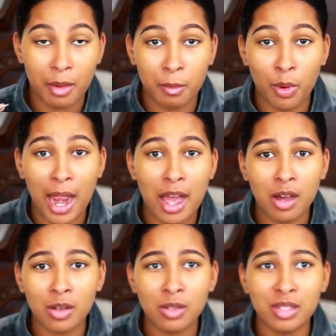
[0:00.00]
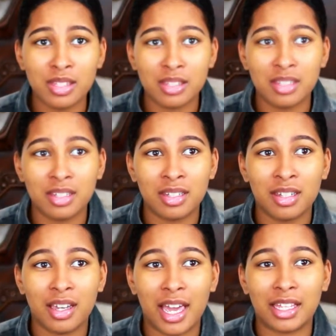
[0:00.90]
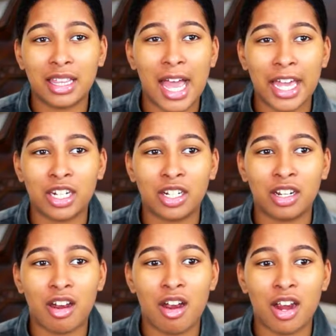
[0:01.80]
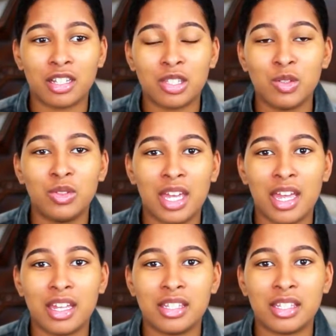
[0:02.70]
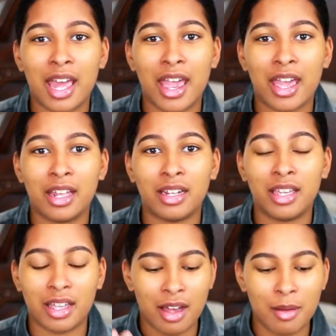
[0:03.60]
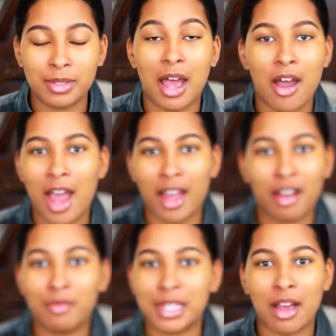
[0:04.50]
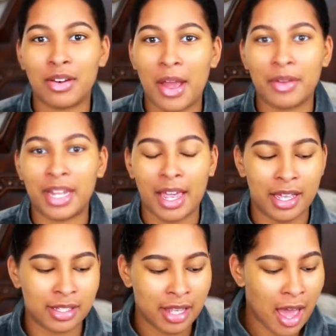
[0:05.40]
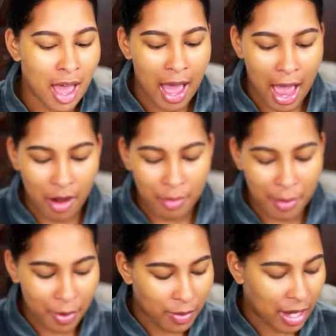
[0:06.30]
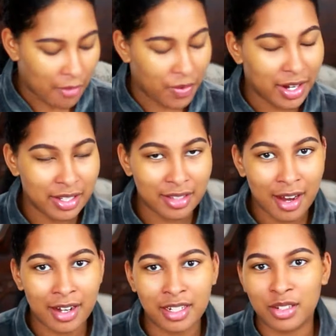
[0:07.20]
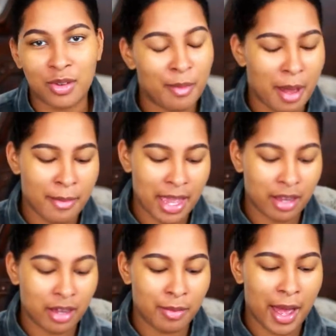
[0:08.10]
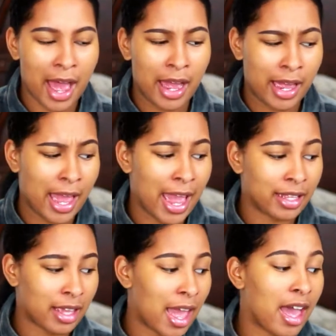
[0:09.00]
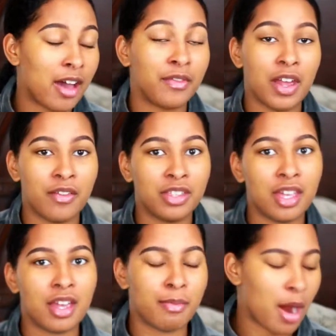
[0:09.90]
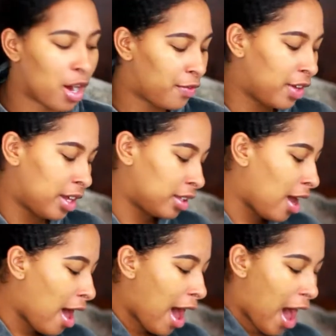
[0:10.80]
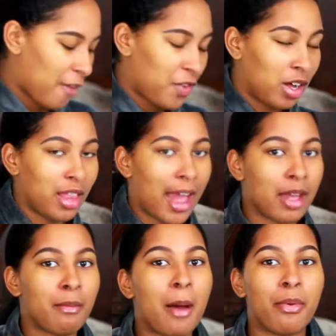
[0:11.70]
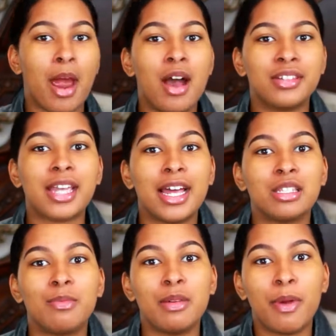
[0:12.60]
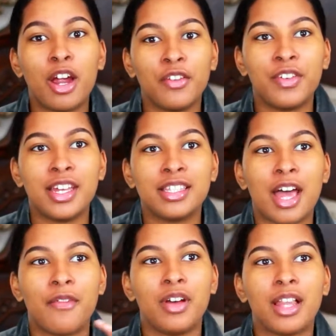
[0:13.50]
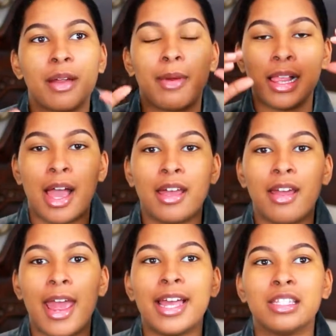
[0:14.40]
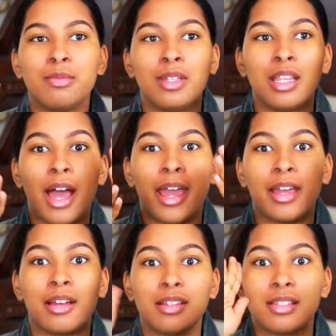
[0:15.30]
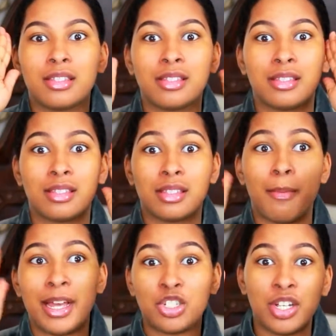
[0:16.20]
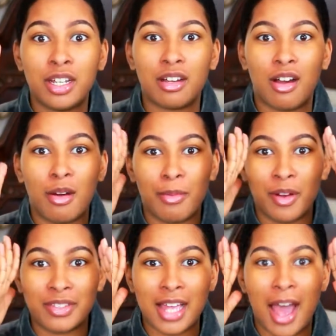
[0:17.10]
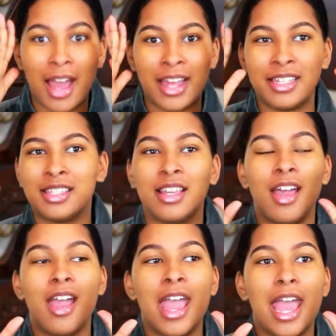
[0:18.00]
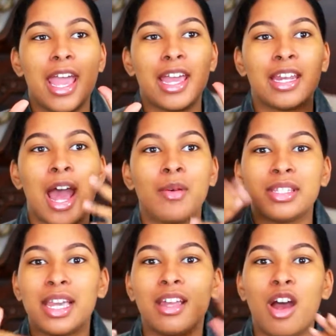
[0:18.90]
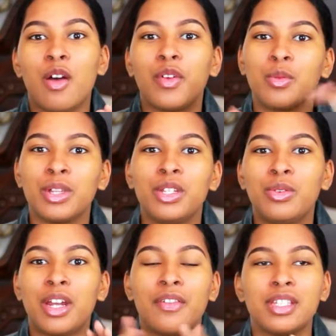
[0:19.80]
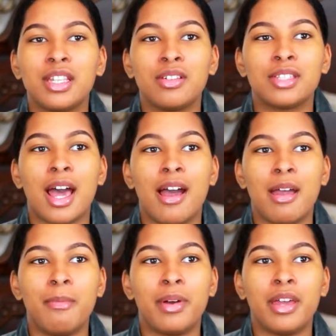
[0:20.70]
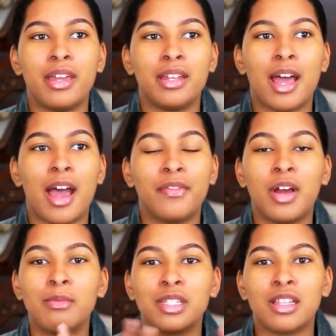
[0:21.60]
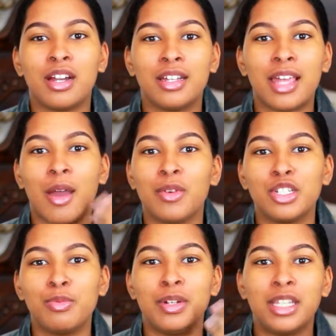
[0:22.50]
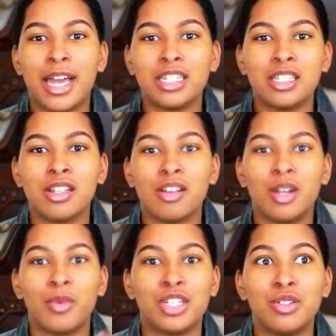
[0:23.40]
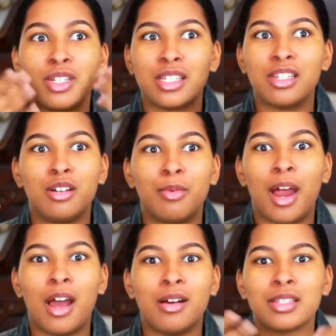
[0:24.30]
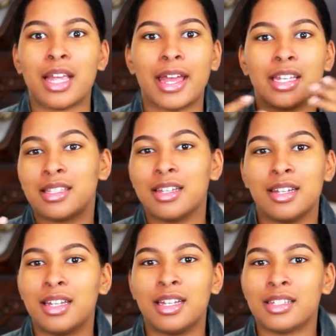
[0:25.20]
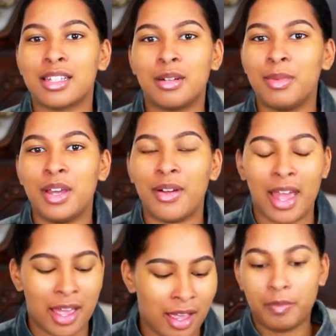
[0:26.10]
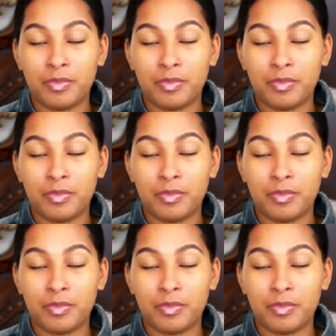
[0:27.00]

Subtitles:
Brows and liner are two things that it comes out how it comes out nowadays. I remember when I first started doing my makeup, I had to have everything perfect. I felt like my brows had to be perfect. I felt like my liner had to be like symmetric on both sides. And I would take it off and redo it every single time, but I've come to learn that once you put lashes on and once you conceal brows, like, it's good. It's going to be okay.